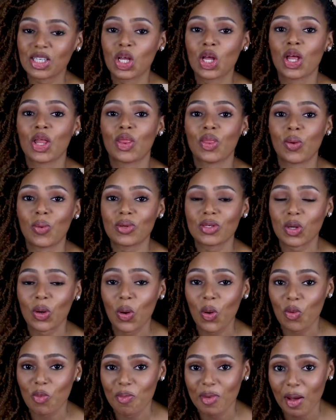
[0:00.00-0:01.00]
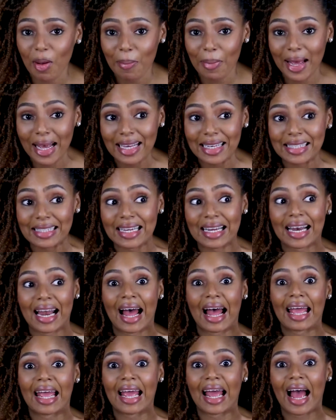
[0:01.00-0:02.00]
Those are oatmeal based, and
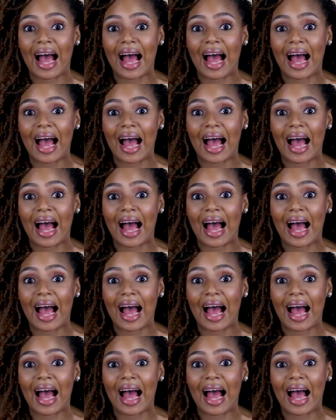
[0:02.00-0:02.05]
I